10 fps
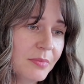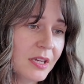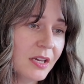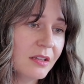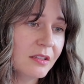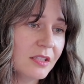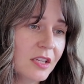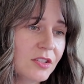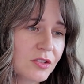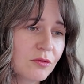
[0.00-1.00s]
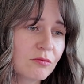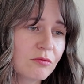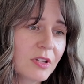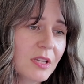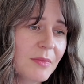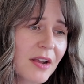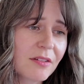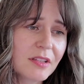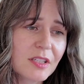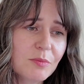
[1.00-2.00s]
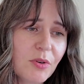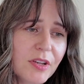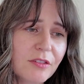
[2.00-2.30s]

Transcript: because it doesn't really matter at this point.